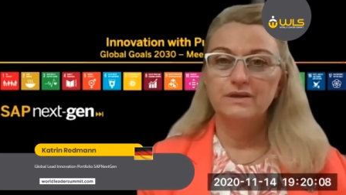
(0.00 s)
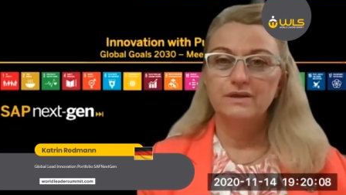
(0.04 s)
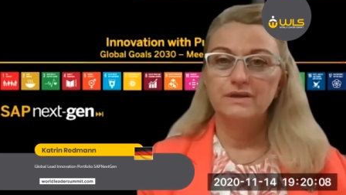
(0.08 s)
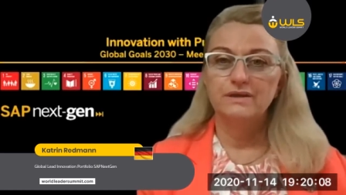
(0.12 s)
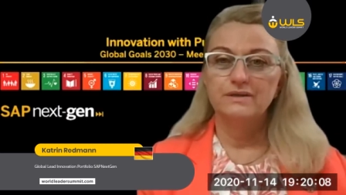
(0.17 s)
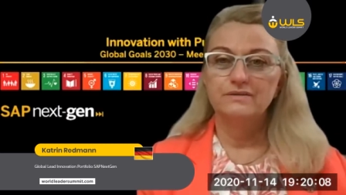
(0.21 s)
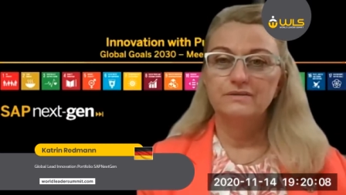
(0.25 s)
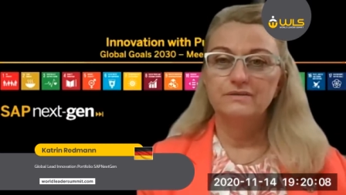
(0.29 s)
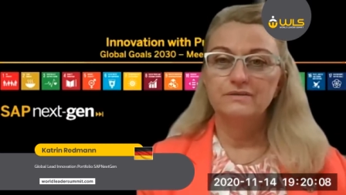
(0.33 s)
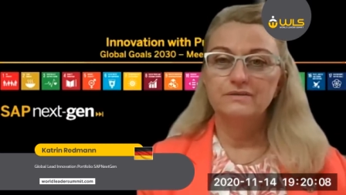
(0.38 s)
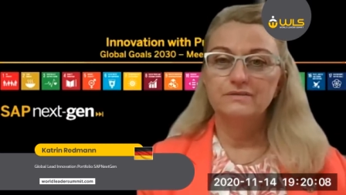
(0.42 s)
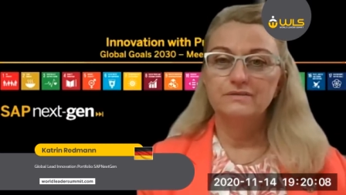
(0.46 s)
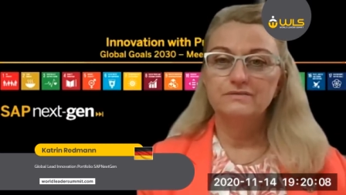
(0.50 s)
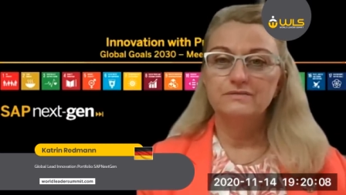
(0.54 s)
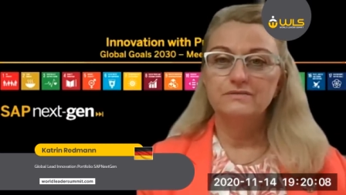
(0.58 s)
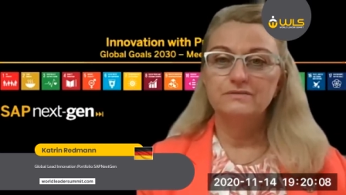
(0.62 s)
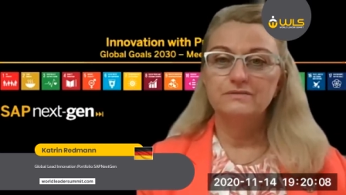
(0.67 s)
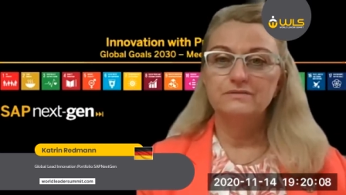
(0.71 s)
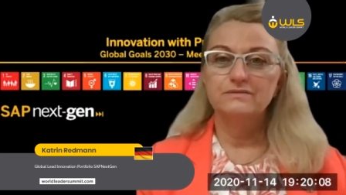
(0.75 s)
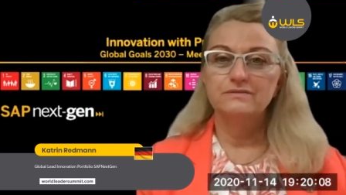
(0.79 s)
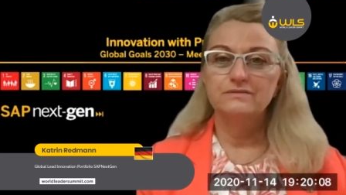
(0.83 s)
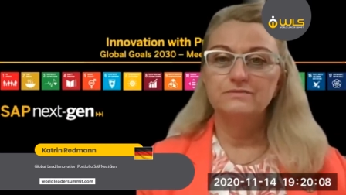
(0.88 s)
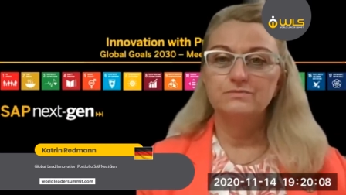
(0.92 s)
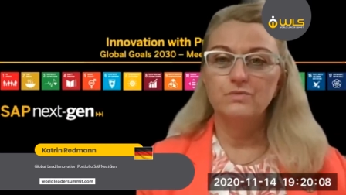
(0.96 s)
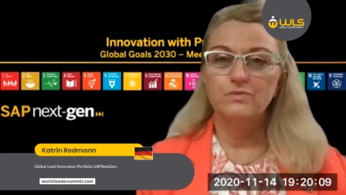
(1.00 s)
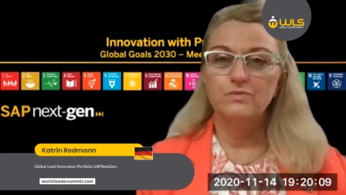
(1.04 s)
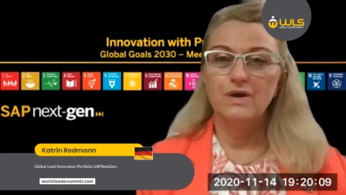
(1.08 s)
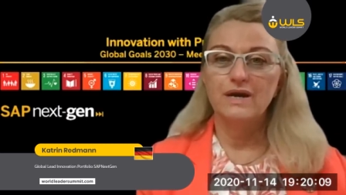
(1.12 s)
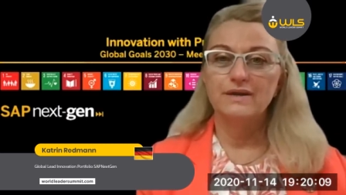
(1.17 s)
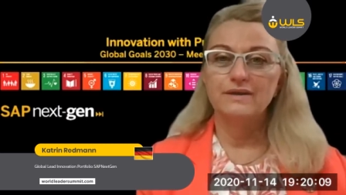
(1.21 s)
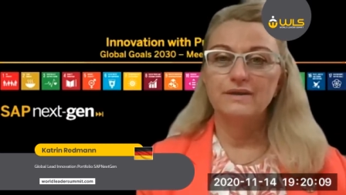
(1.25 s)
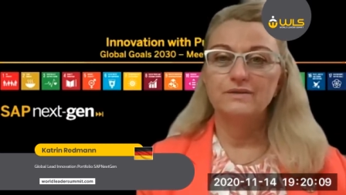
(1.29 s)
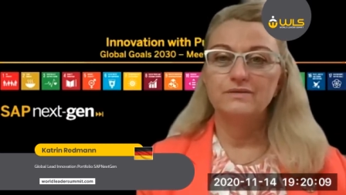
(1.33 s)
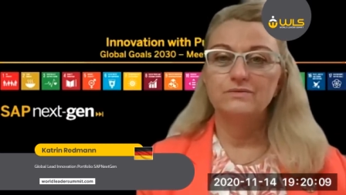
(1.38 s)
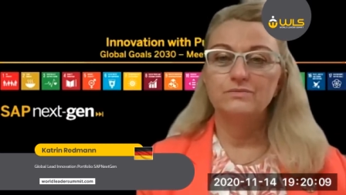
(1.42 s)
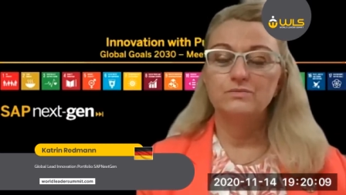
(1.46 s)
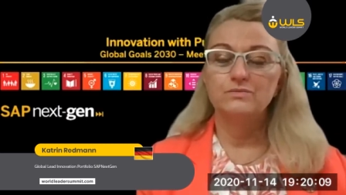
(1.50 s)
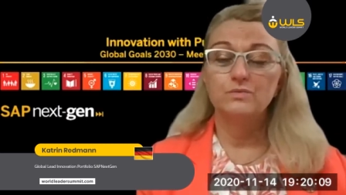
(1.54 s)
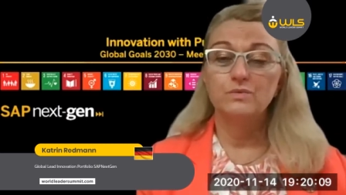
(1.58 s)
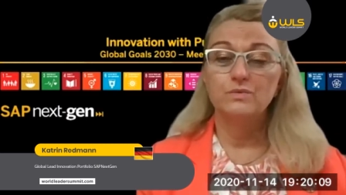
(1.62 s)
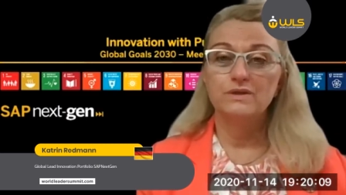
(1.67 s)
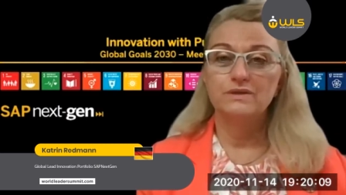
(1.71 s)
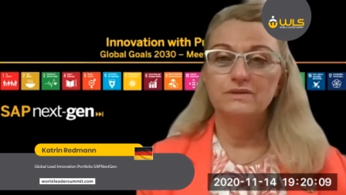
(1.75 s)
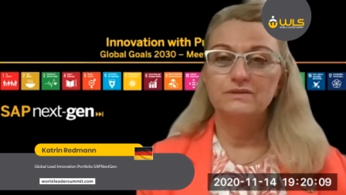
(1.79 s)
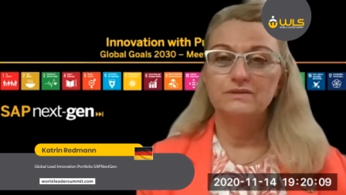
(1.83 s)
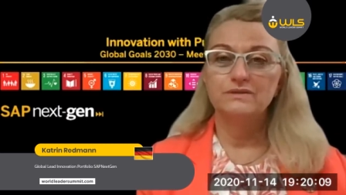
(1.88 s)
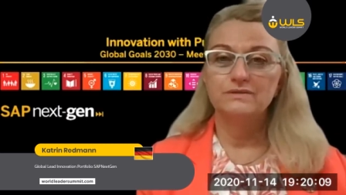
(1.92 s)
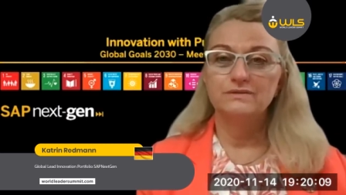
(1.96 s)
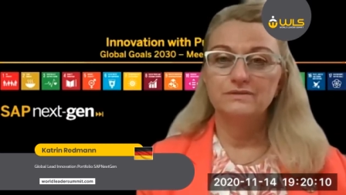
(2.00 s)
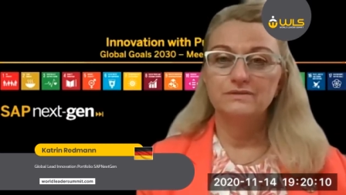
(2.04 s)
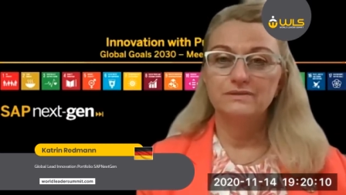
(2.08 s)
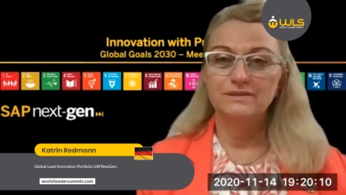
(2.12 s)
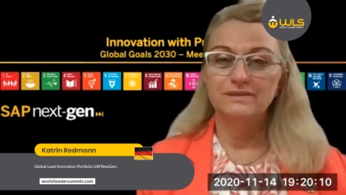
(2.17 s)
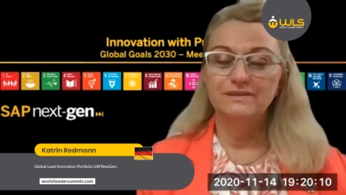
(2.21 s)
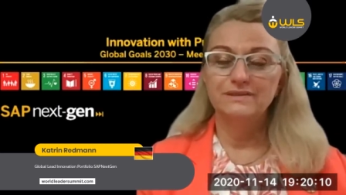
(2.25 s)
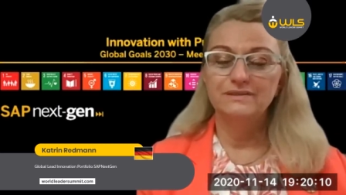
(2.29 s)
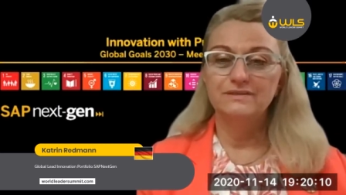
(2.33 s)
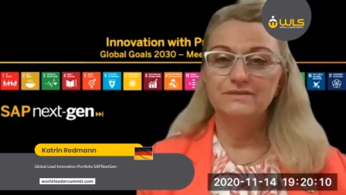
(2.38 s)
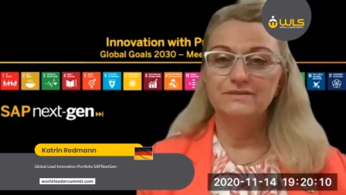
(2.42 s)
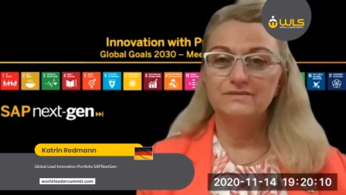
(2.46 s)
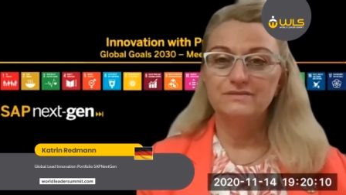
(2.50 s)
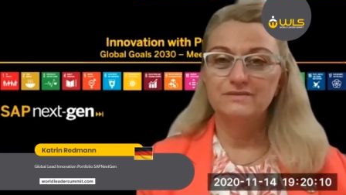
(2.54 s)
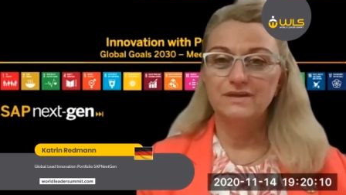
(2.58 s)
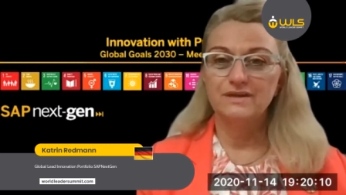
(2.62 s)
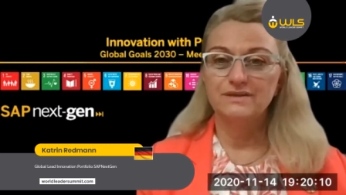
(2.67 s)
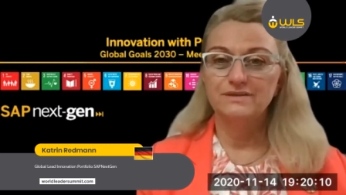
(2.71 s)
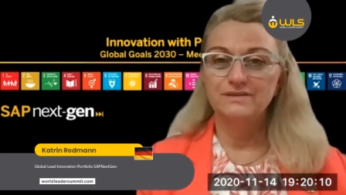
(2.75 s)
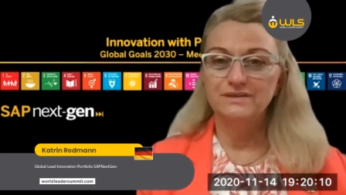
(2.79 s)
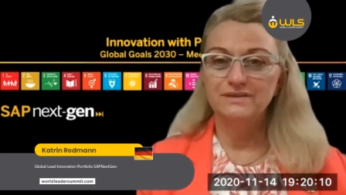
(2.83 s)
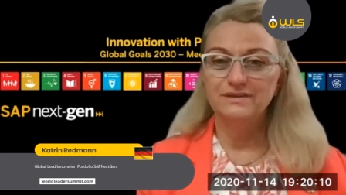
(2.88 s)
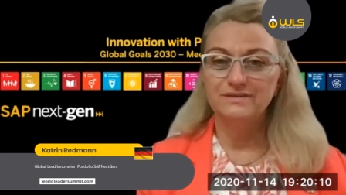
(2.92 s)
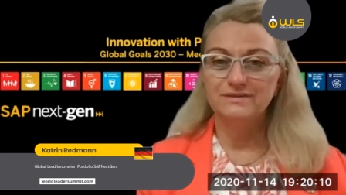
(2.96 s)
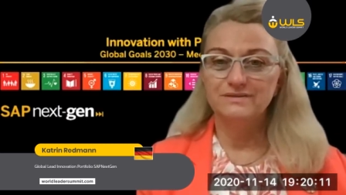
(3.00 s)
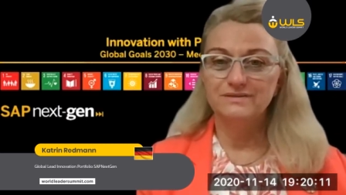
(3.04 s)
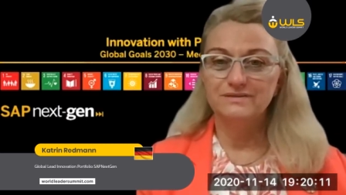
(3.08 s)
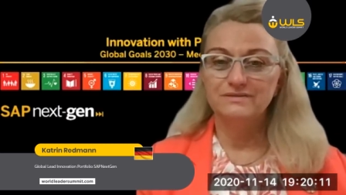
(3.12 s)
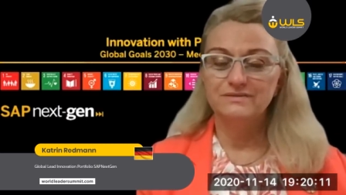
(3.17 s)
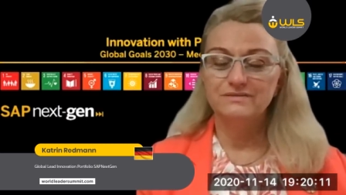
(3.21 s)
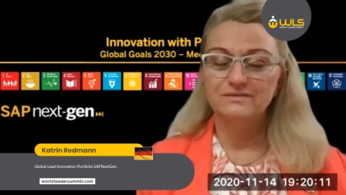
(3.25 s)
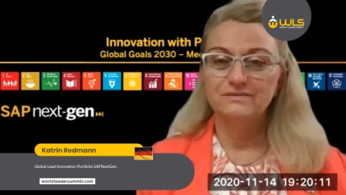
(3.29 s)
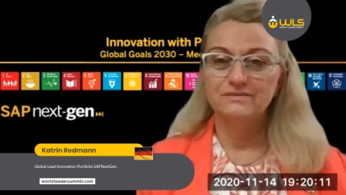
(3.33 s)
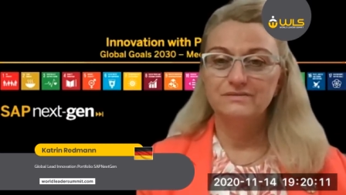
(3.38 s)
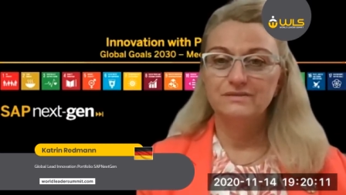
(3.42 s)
And this is why world leaders are needed.